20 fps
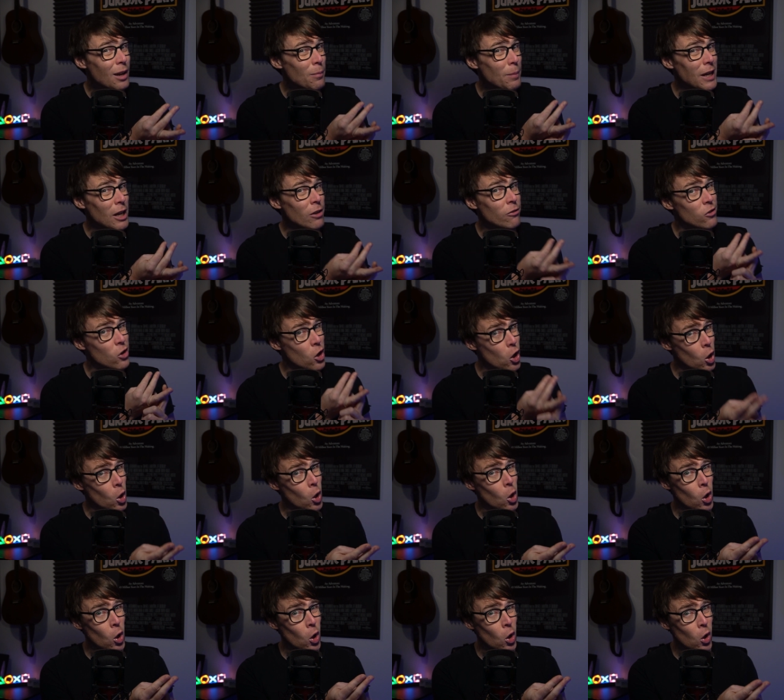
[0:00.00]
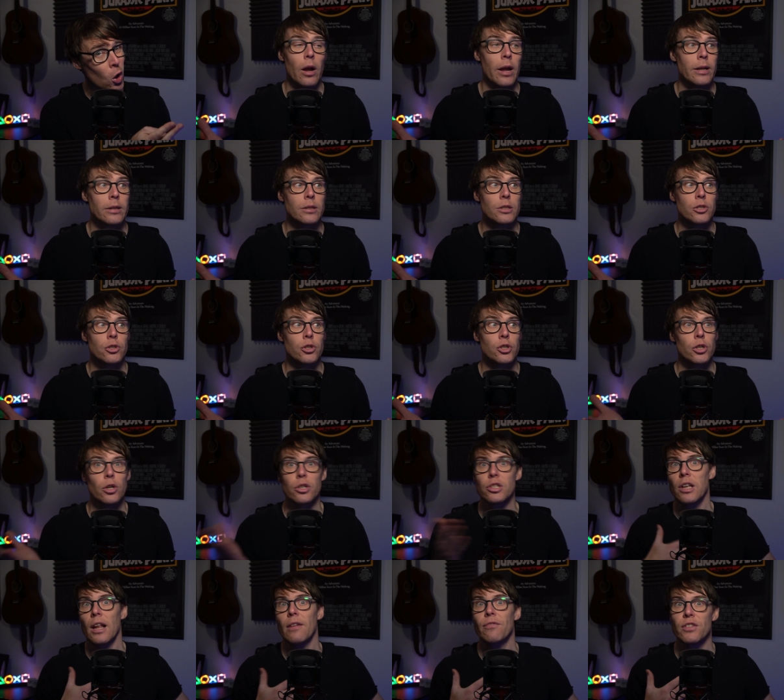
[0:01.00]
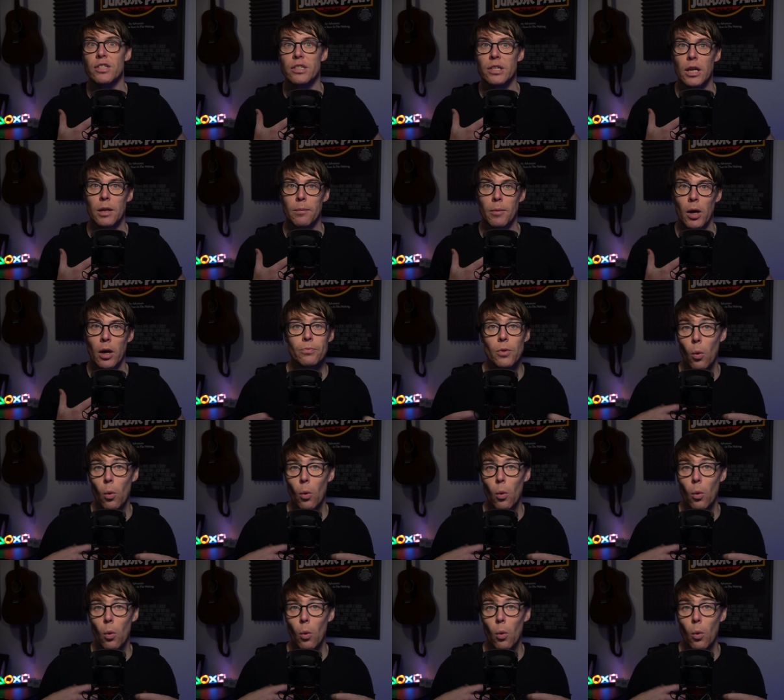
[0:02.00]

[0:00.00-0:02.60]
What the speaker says: bit of gore. It's just left the cinema.